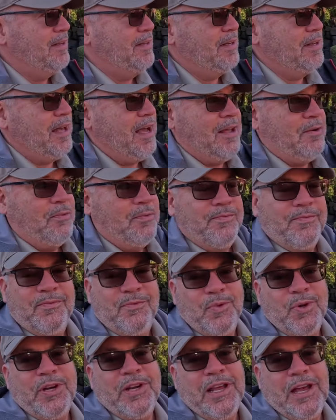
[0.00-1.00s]
tonight
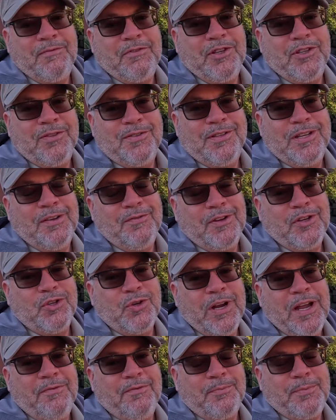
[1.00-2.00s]
we're going to have to give it a
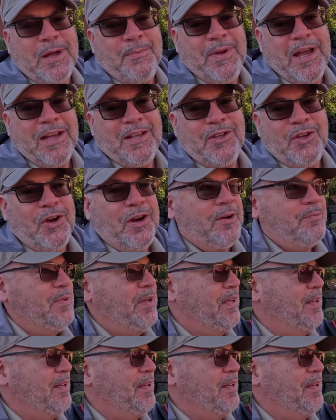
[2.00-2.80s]
try for my backyard